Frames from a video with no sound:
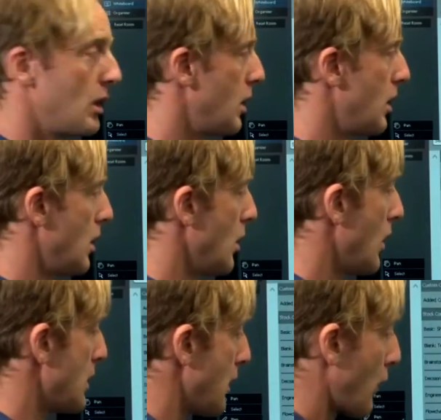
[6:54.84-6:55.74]
Whereas if
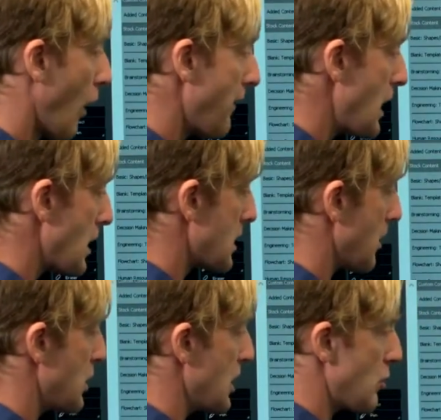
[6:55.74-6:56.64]
coffee consumption is
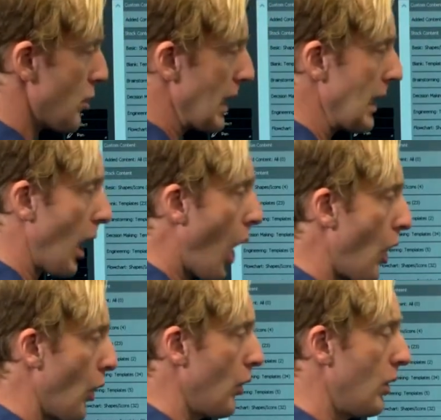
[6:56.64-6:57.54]
really low,
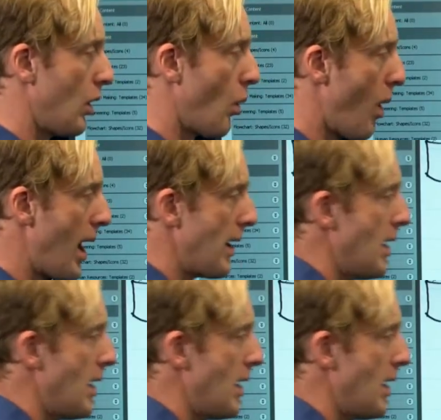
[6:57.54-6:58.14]
1, then